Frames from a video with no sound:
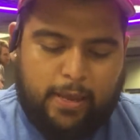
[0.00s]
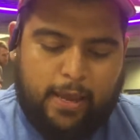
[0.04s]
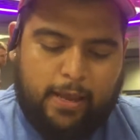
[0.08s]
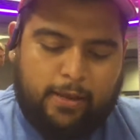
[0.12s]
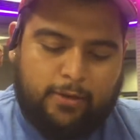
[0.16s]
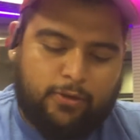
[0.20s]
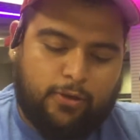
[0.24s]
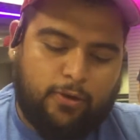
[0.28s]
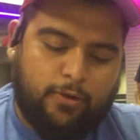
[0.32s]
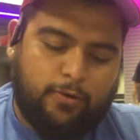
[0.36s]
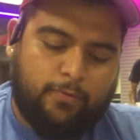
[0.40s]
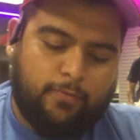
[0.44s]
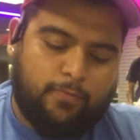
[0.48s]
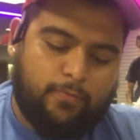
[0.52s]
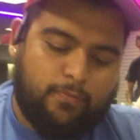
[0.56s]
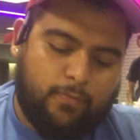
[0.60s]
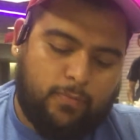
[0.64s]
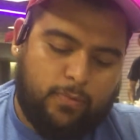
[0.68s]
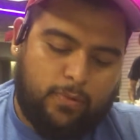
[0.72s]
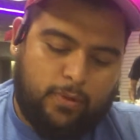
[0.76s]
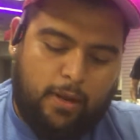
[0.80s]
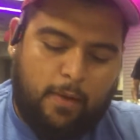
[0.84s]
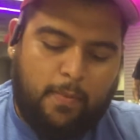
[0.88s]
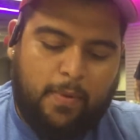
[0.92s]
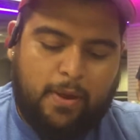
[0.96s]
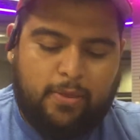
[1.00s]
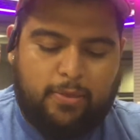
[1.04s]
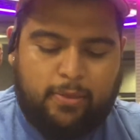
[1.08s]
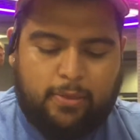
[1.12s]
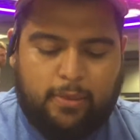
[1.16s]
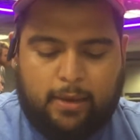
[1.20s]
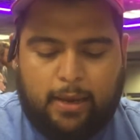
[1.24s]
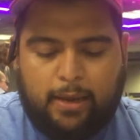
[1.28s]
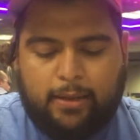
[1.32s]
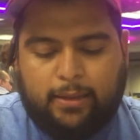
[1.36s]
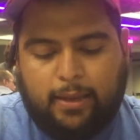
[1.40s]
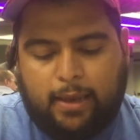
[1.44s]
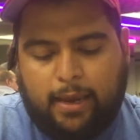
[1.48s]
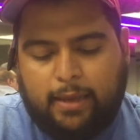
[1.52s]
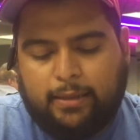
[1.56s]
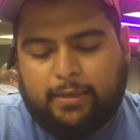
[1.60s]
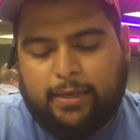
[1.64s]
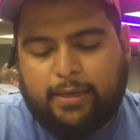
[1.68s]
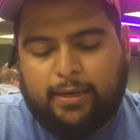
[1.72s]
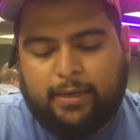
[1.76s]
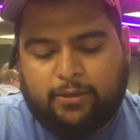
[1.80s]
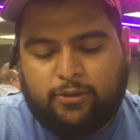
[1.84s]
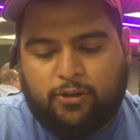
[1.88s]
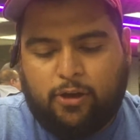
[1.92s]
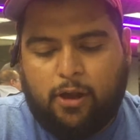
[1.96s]
Yeah. So, I mean, it
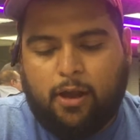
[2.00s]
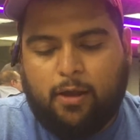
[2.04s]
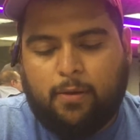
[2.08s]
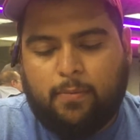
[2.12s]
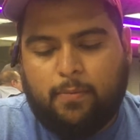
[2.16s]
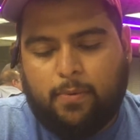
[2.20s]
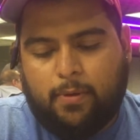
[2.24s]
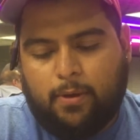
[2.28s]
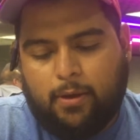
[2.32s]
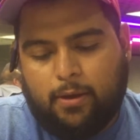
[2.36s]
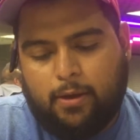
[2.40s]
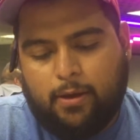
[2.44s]
did its job.